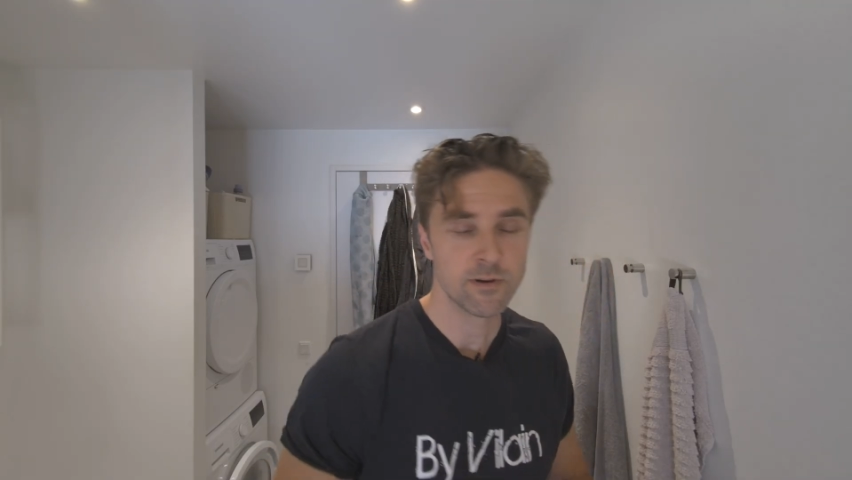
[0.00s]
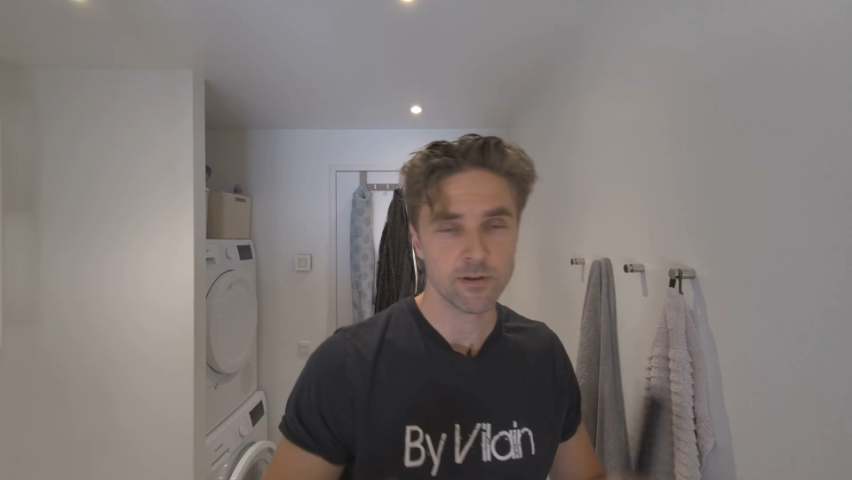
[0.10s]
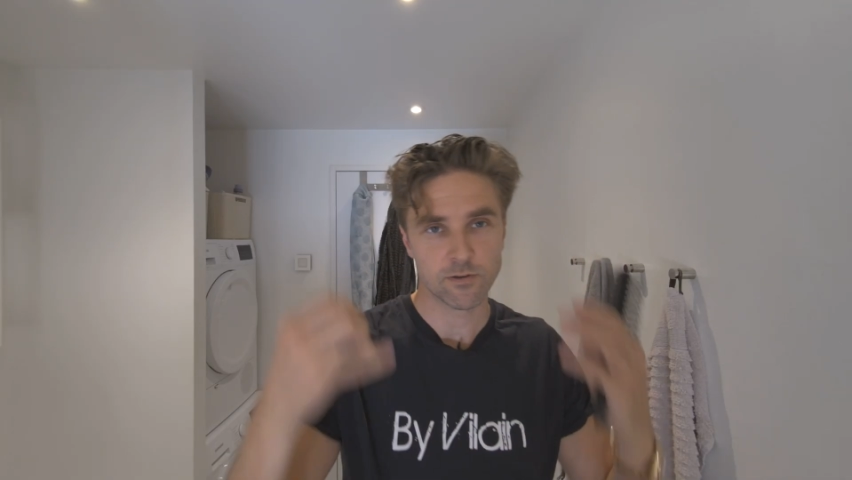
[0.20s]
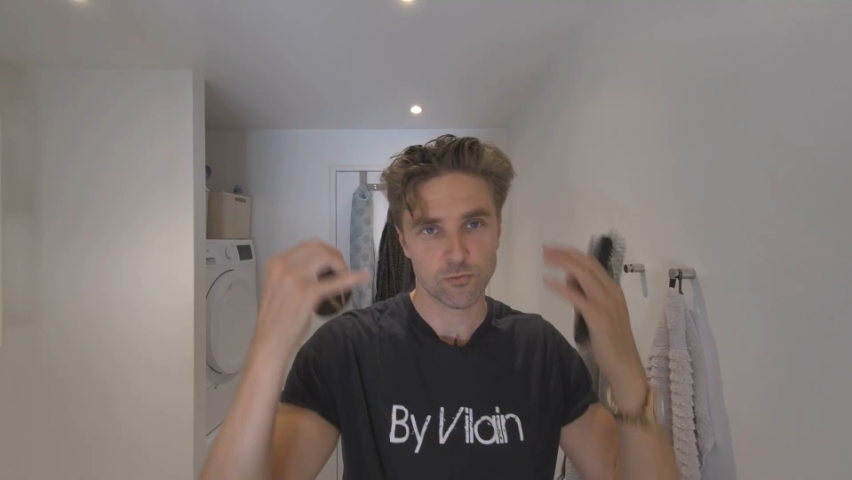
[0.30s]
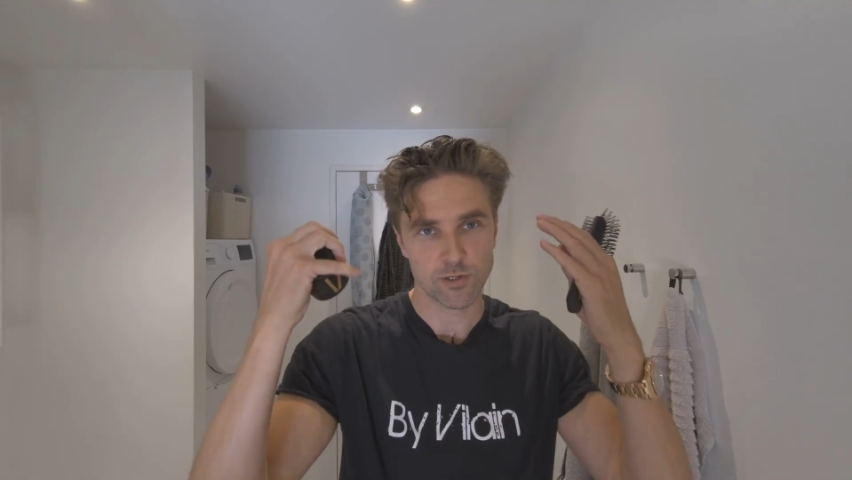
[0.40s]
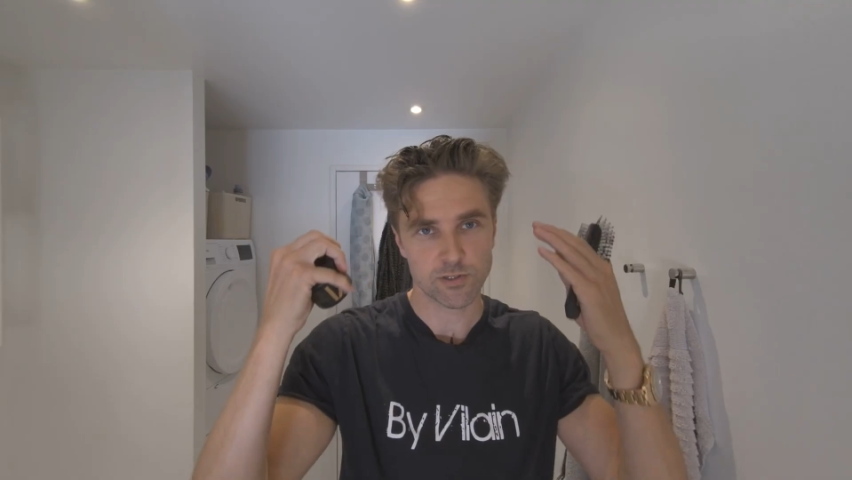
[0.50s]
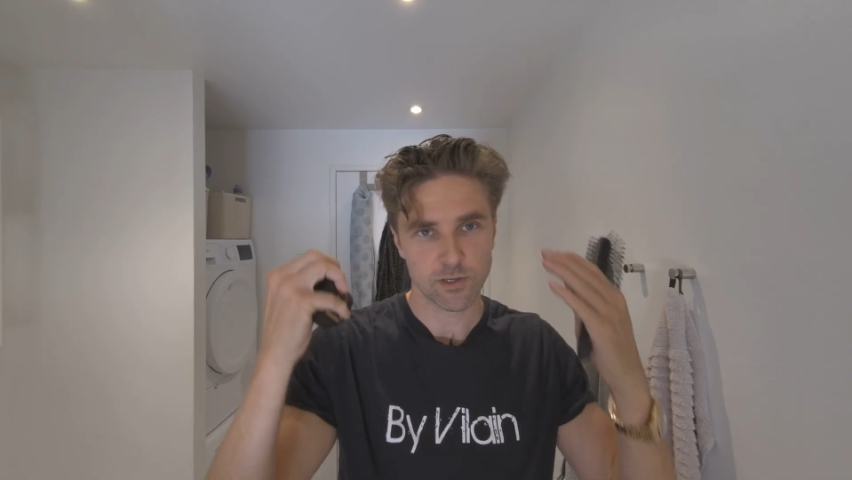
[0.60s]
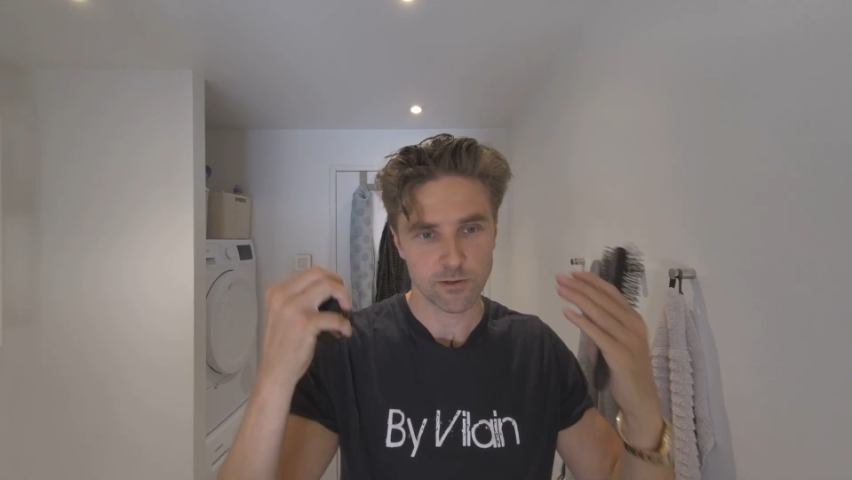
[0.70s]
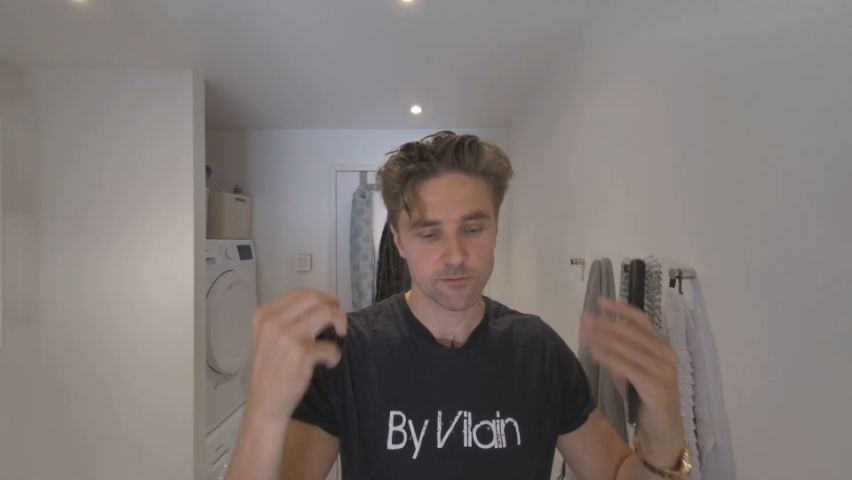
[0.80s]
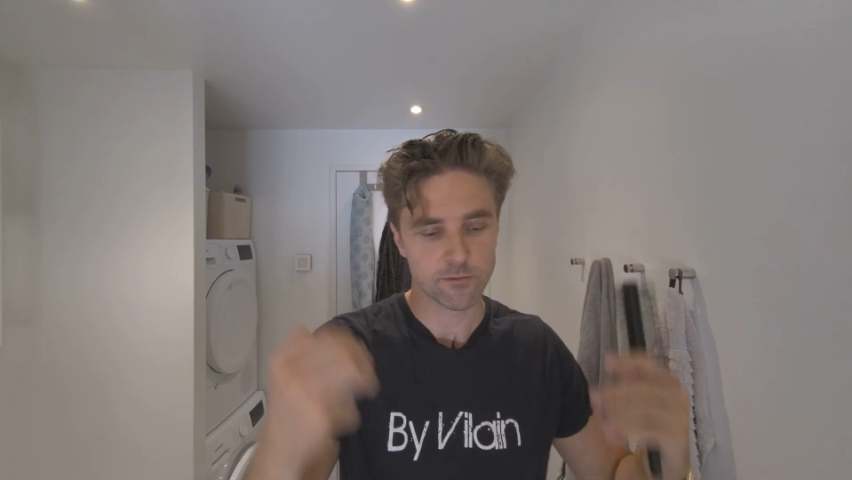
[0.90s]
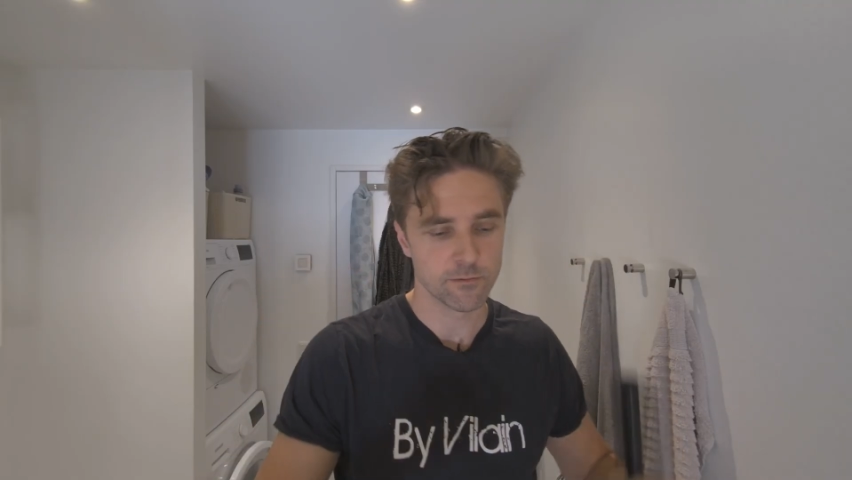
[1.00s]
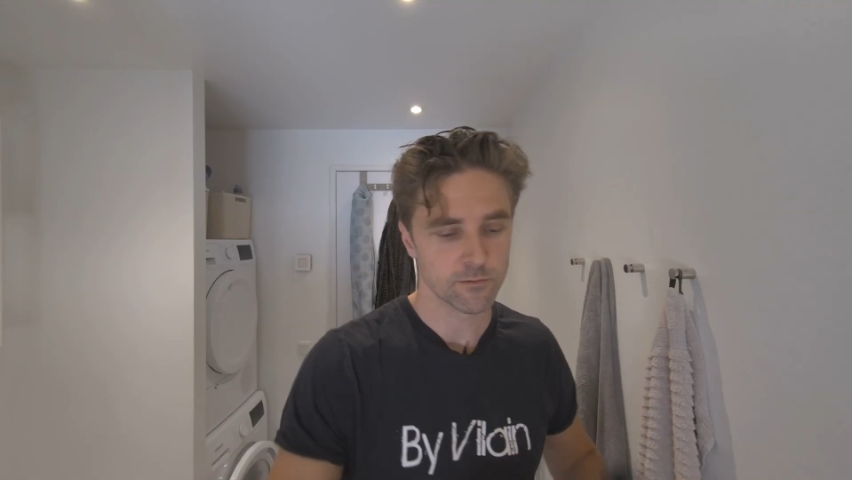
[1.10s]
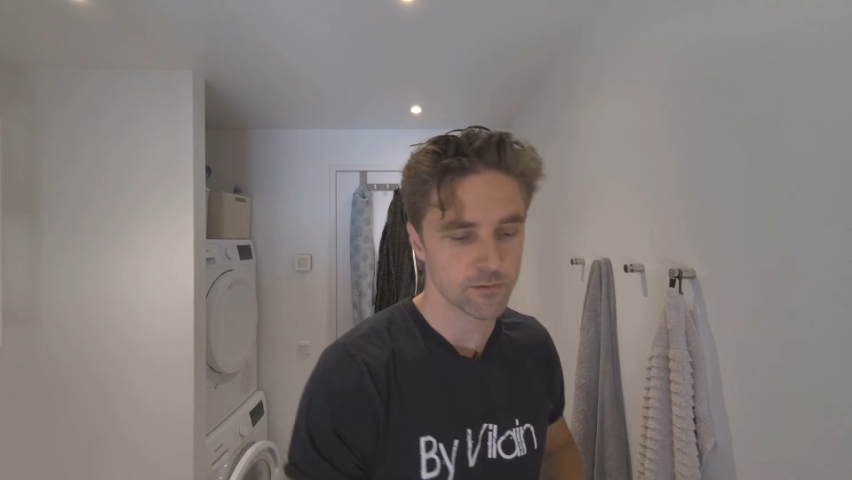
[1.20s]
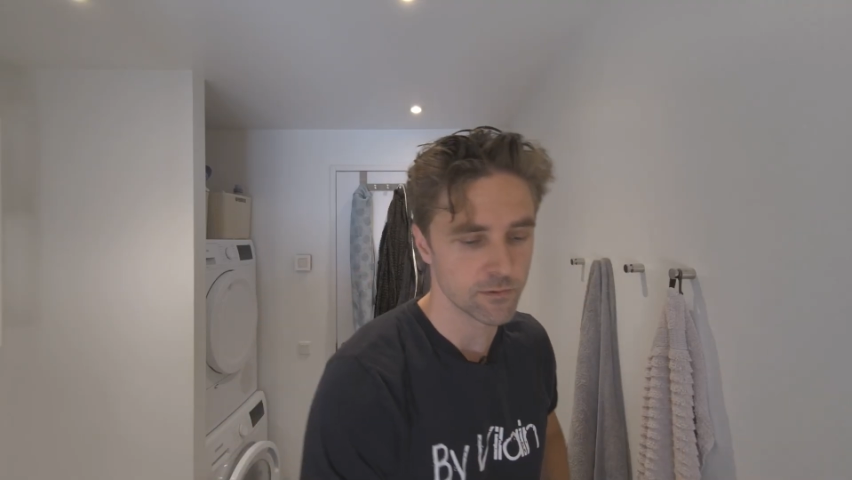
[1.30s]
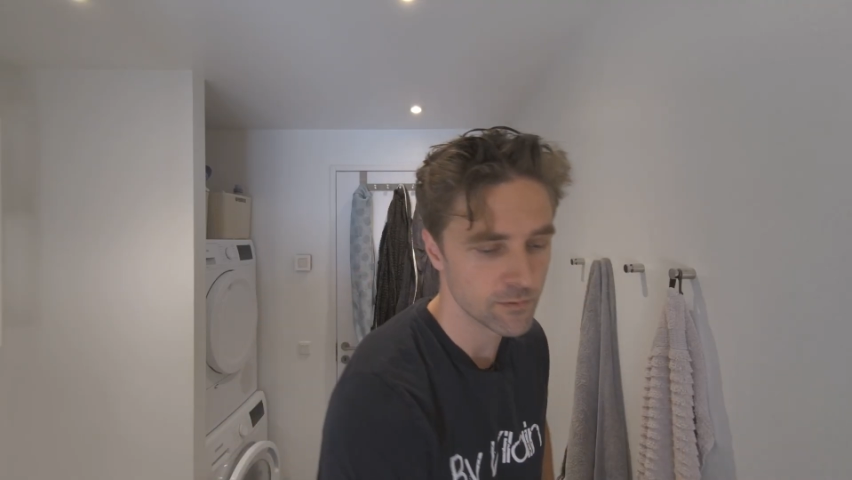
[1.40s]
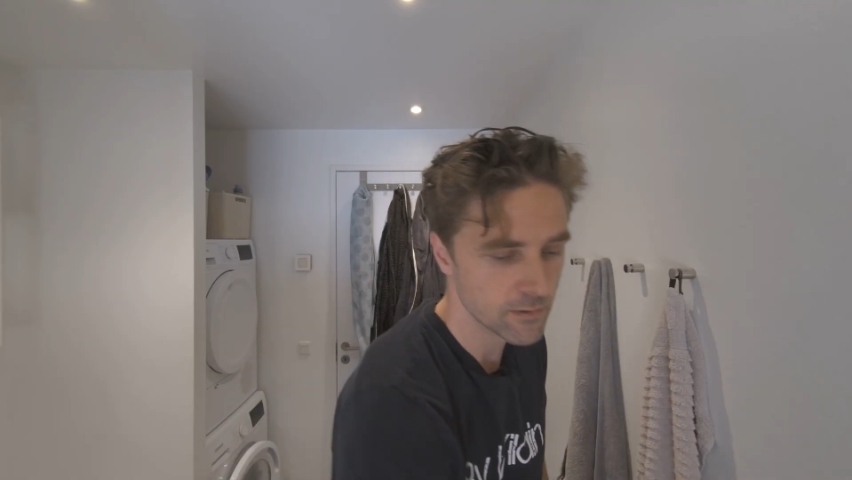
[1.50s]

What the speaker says: and great texture. So